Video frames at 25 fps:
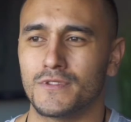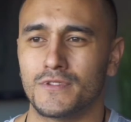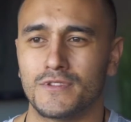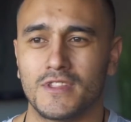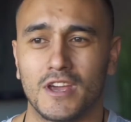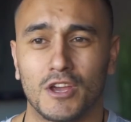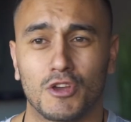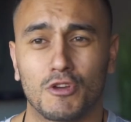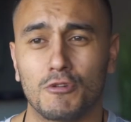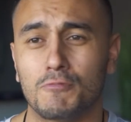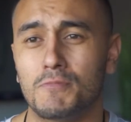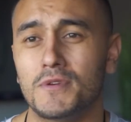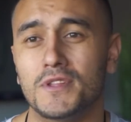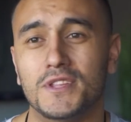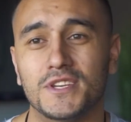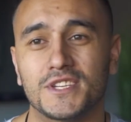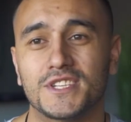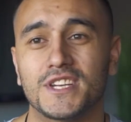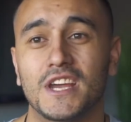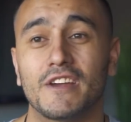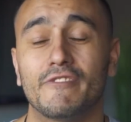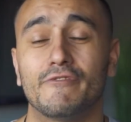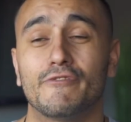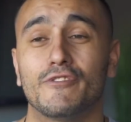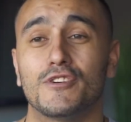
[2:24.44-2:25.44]
that could be the
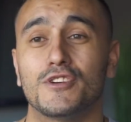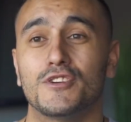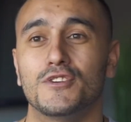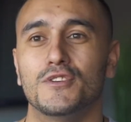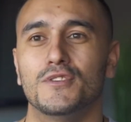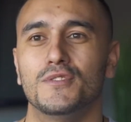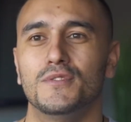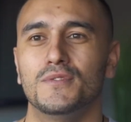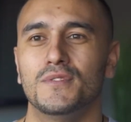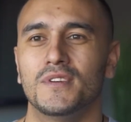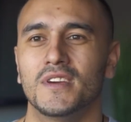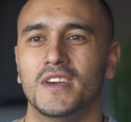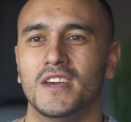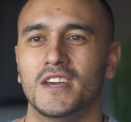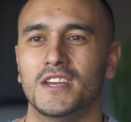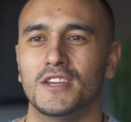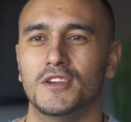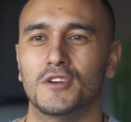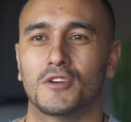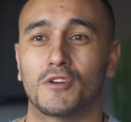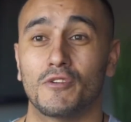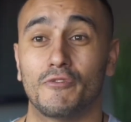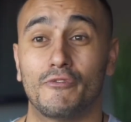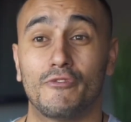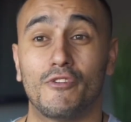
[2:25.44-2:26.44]
same for you.
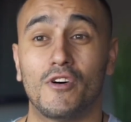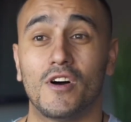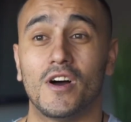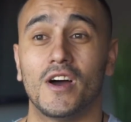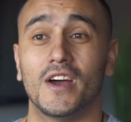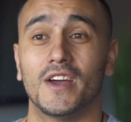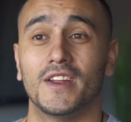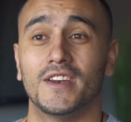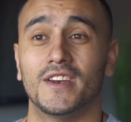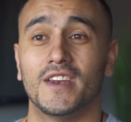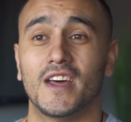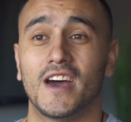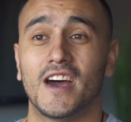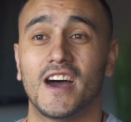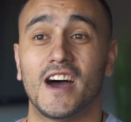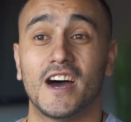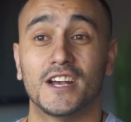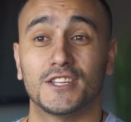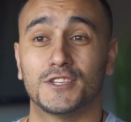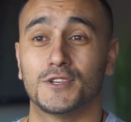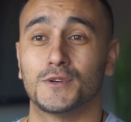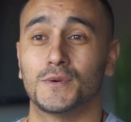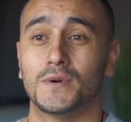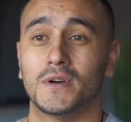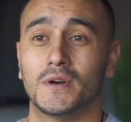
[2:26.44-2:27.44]
You could find
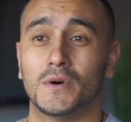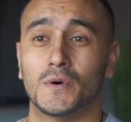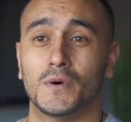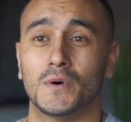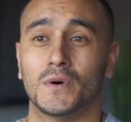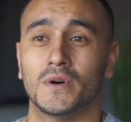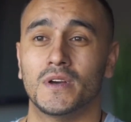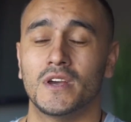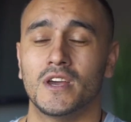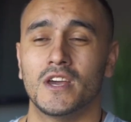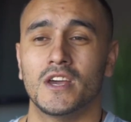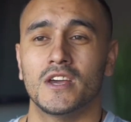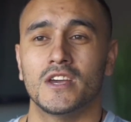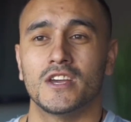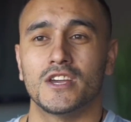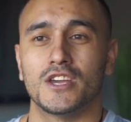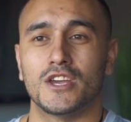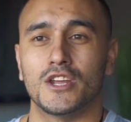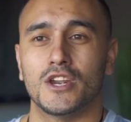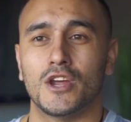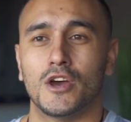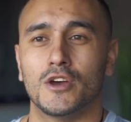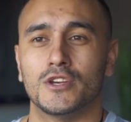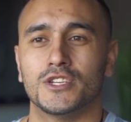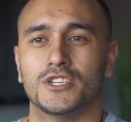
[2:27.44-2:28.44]
Atua or, you
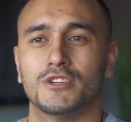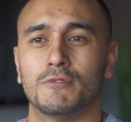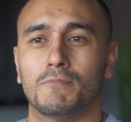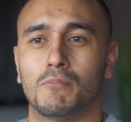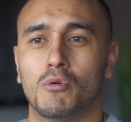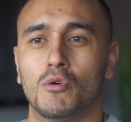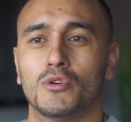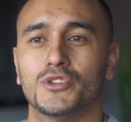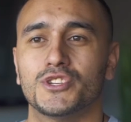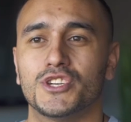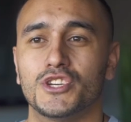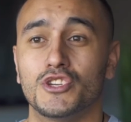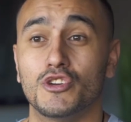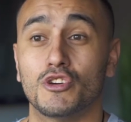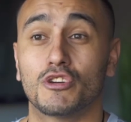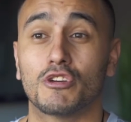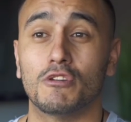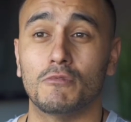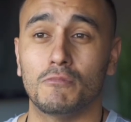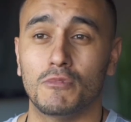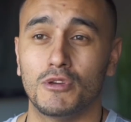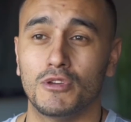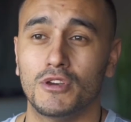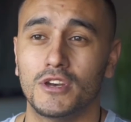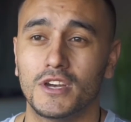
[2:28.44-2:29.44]
know, supports in your
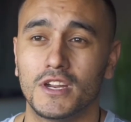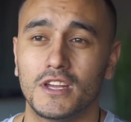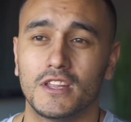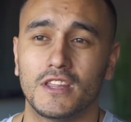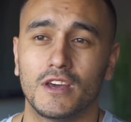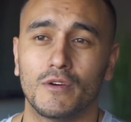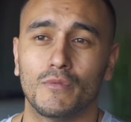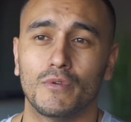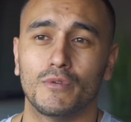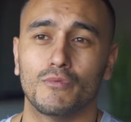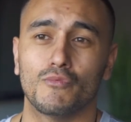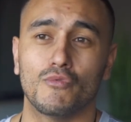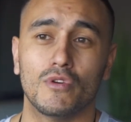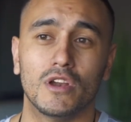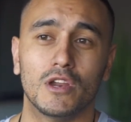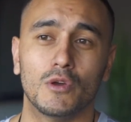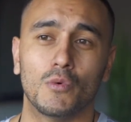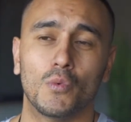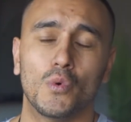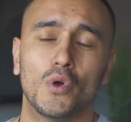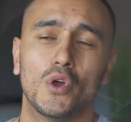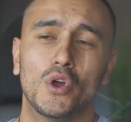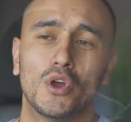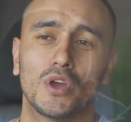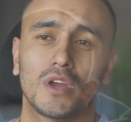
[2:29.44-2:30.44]
community that would really
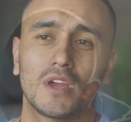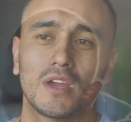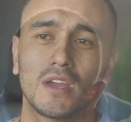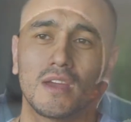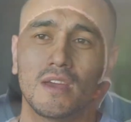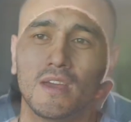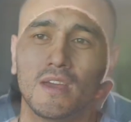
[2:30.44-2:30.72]
work.